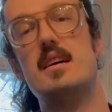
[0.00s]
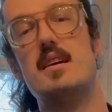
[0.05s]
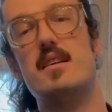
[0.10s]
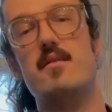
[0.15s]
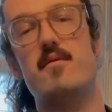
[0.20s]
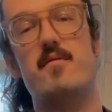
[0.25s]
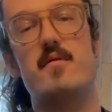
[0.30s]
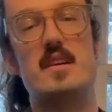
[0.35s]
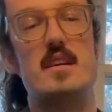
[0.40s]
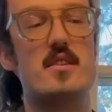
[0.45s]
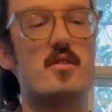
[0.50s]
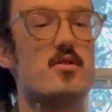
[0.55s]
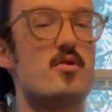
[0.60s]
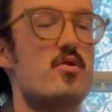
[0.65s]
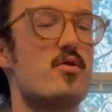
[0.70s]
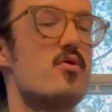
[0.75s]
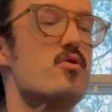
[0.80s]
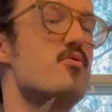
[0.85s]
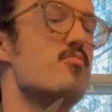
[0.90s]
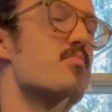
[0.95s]

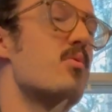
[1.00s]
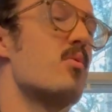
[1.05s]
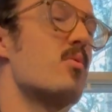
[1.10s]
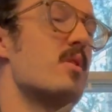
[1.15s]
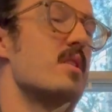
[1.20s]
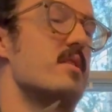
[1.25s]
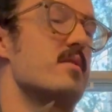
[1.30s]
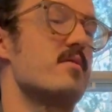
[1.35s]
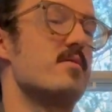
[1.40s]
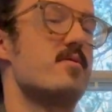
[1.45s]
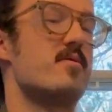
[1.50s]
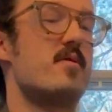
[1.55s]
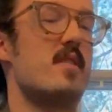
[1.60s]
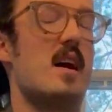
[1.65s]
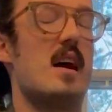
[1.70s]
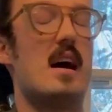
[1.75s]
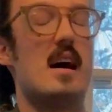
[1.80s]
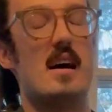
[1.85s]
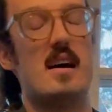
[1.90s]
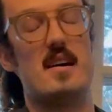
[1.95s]
V2.5
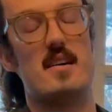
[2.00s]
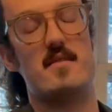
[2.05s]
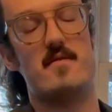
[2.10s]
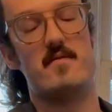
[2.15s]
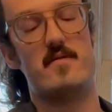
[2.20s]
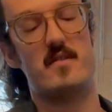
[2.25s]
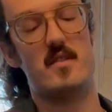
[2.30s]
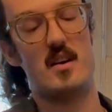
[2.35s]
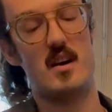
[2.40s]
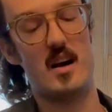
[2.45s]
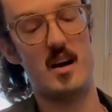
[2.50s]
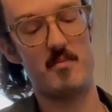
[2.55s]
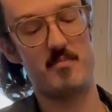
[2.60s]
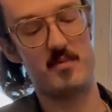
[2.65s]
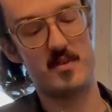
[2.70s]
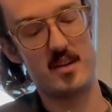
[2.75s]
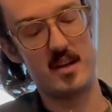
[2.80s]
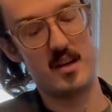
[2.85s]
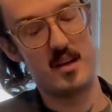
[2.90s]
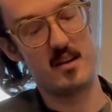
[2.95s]

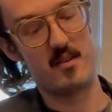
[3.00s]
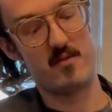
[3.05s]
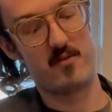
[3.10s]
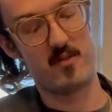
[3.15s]
update